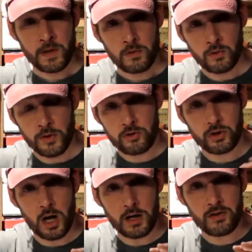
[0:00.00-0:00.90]
So the
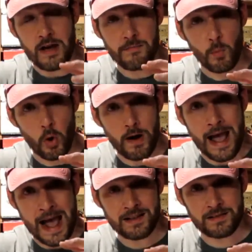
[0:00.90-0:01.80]
cigars have more
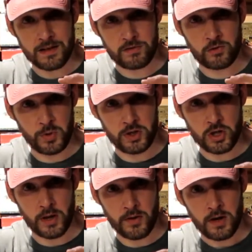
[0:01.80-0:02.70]
access to each
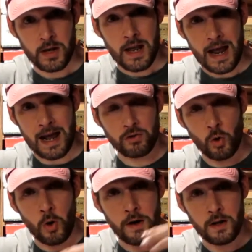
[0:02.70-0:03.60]
other as
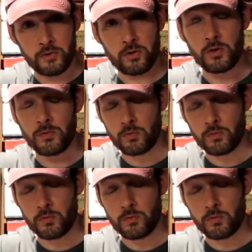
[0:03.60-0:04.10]
oils,